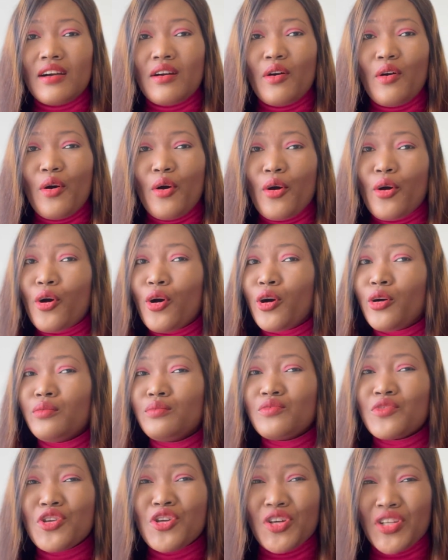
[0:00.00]

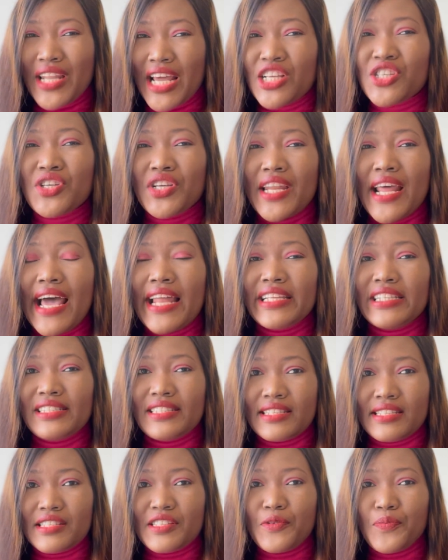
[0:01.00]
or your
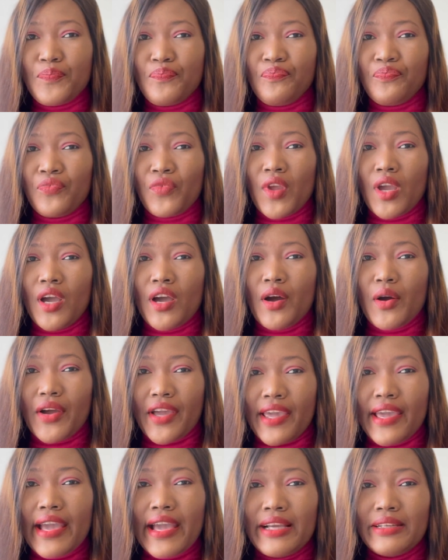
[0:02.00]
nationality.
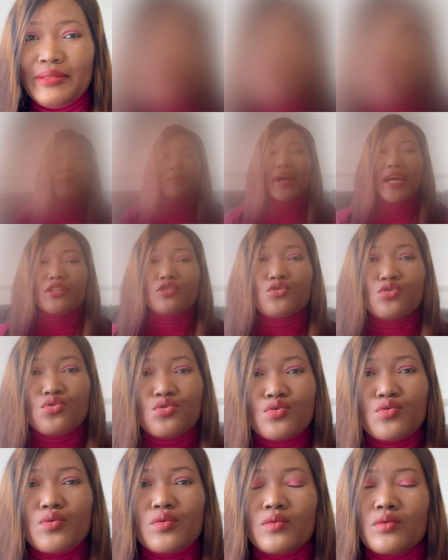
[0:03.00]
Okay? Number
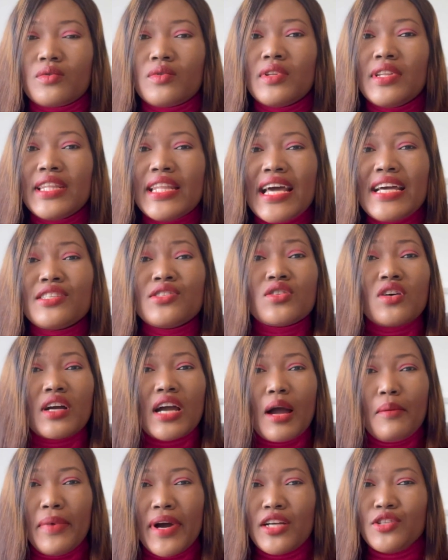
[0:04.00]
two, let's talk
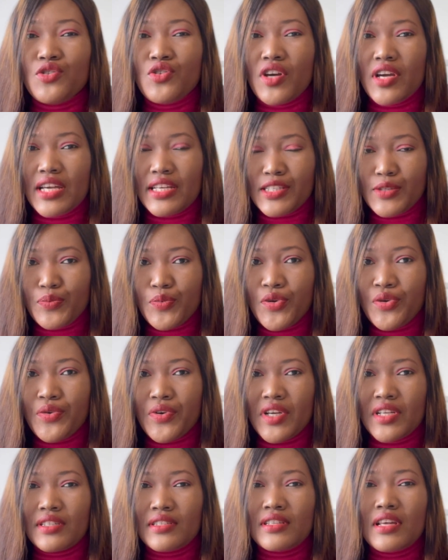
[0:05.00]
about your
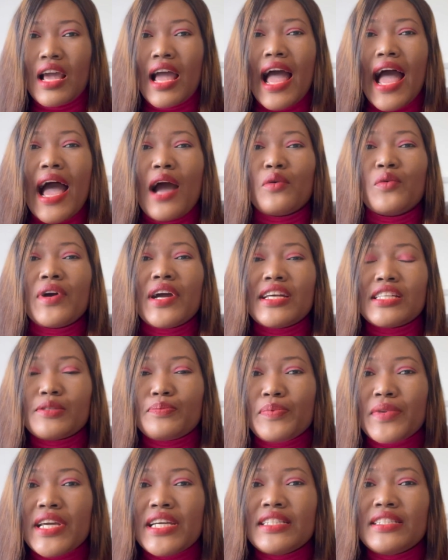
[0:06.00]
experience. I will
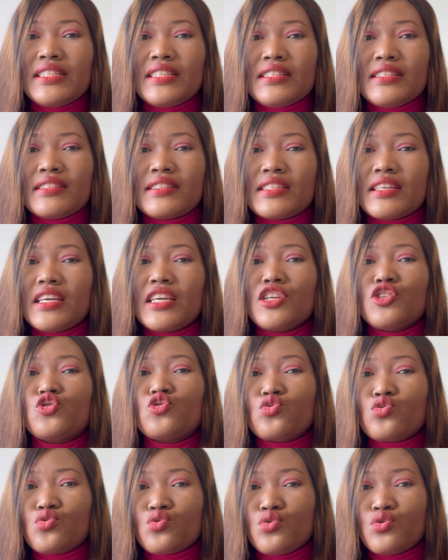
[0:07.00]
explain this in
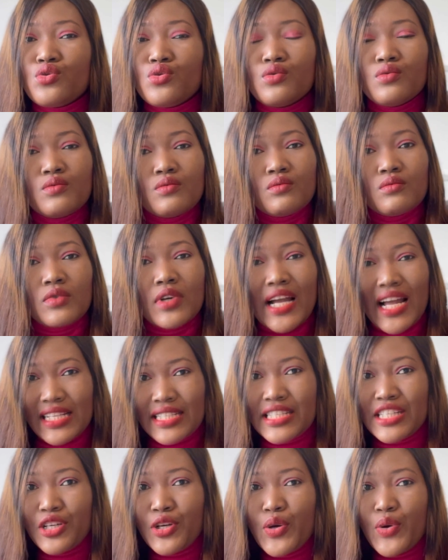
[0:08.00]
two
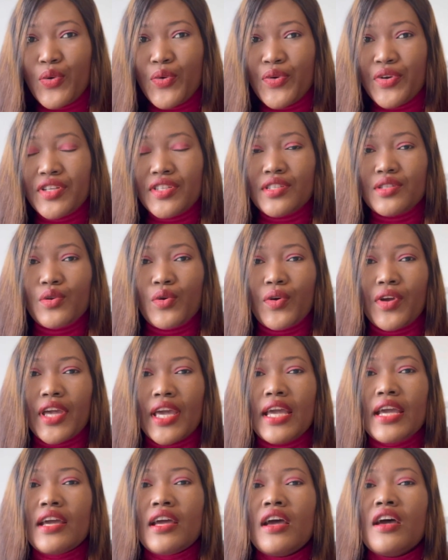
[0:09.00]
categories.
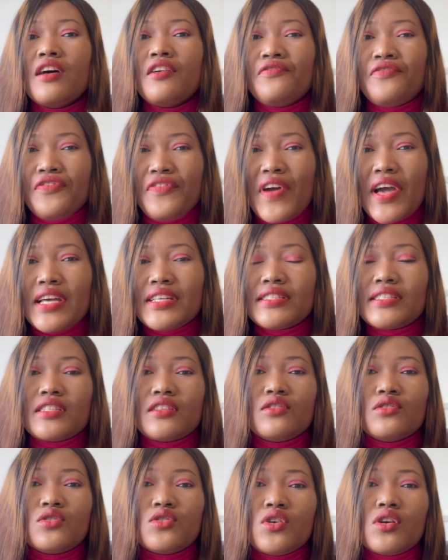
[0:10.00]
Okay? First,
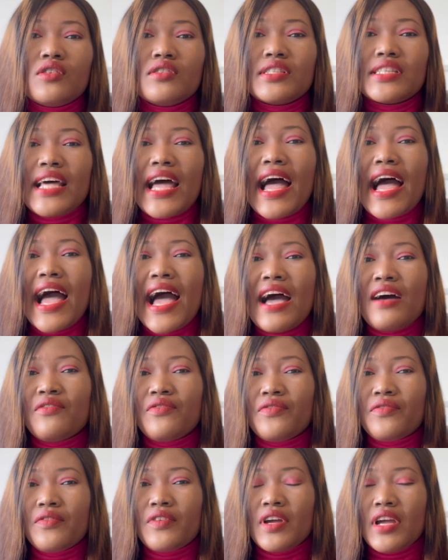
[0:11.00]
those that have